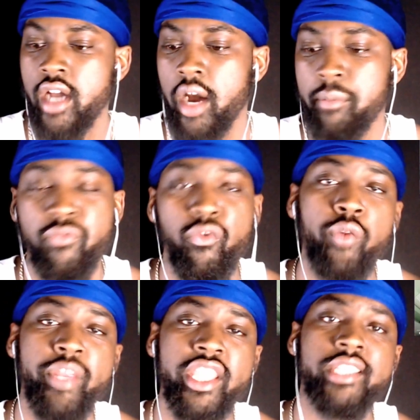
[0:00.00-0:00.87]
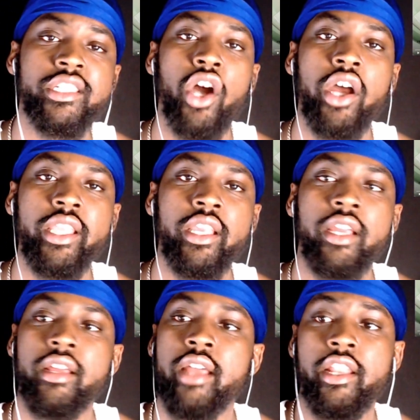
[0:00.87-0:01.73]
Before we get started,
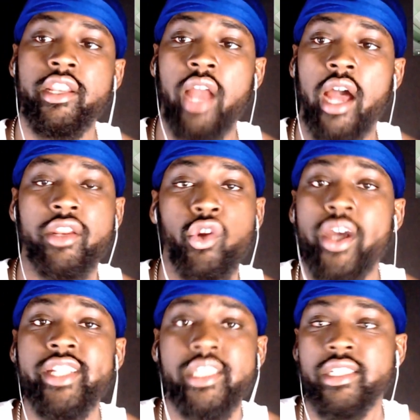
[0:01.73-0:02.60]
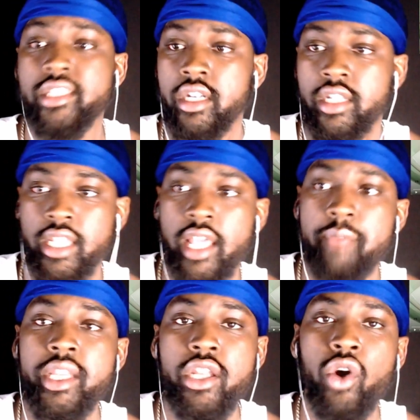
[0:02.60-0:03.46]
question. Let
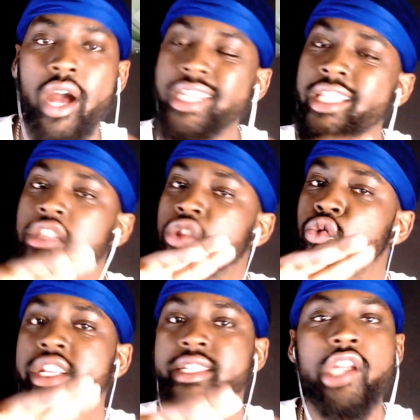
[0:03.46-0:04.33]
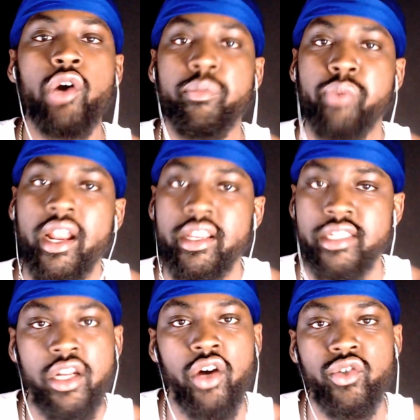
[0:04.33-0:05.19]
me know. I need 3 Snow the Prada
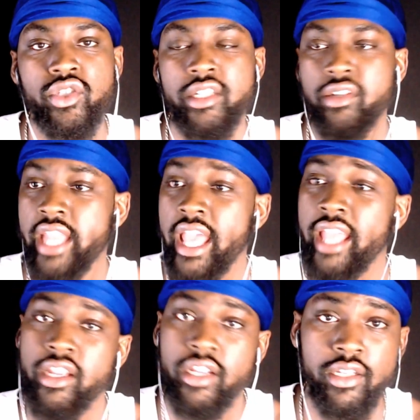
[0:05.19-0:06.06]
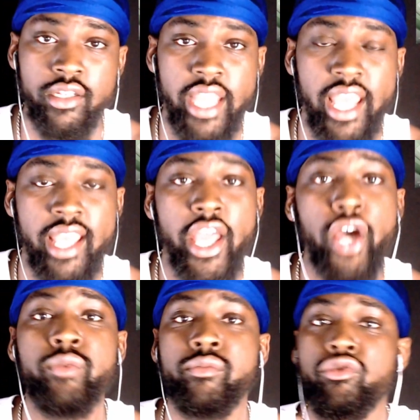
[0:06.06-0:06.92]
songs
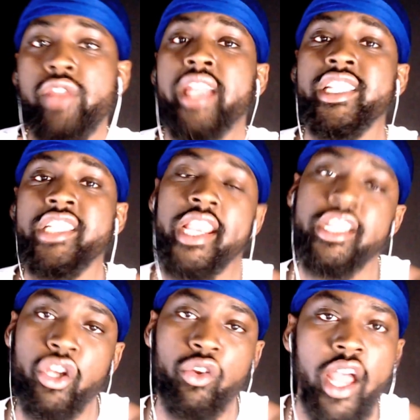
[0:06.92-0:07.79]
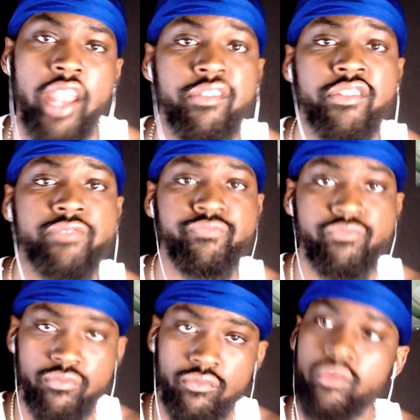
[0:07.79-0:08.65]
that change your life
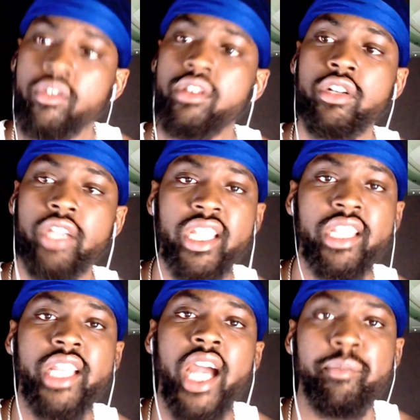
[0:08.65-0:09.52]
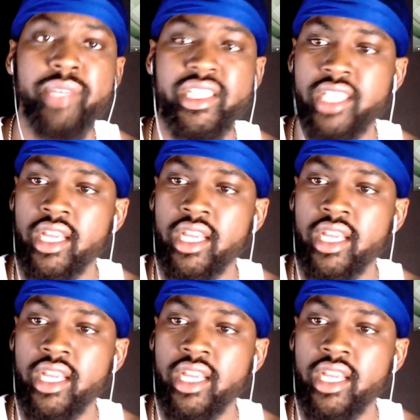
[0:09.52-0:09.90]
in the comments.